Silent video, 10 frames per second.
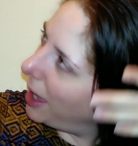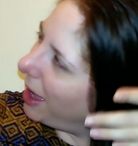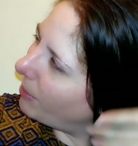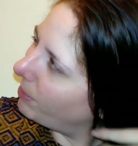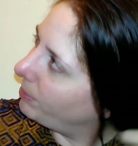
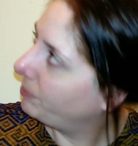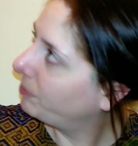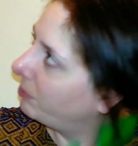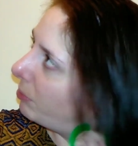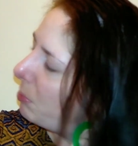Um,
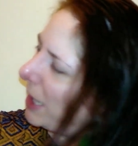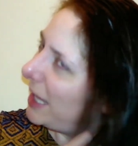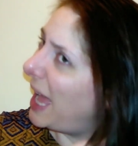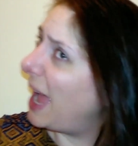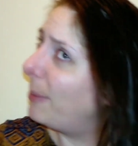but
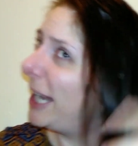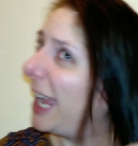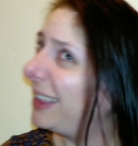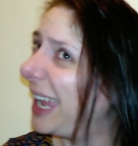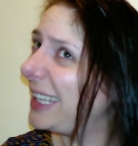yeah, I mean,
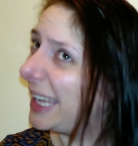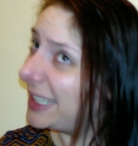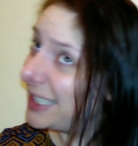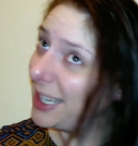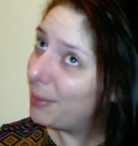I like
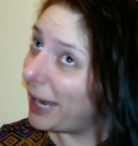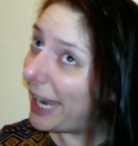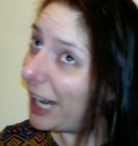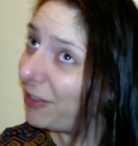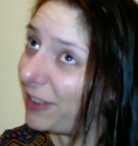it. My
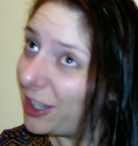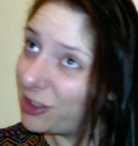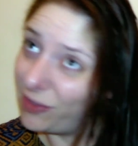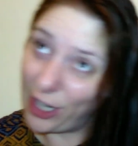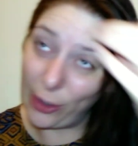hair
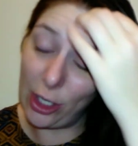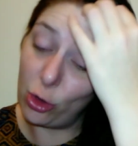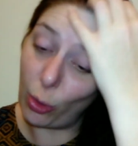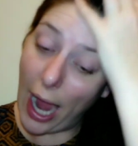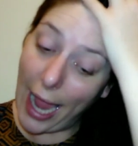feels very
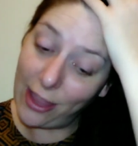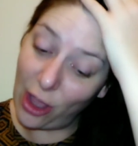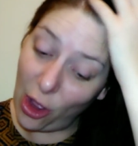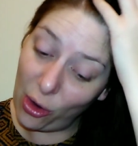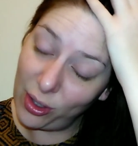dry
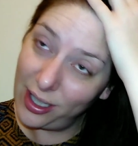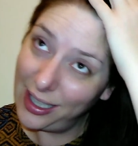though.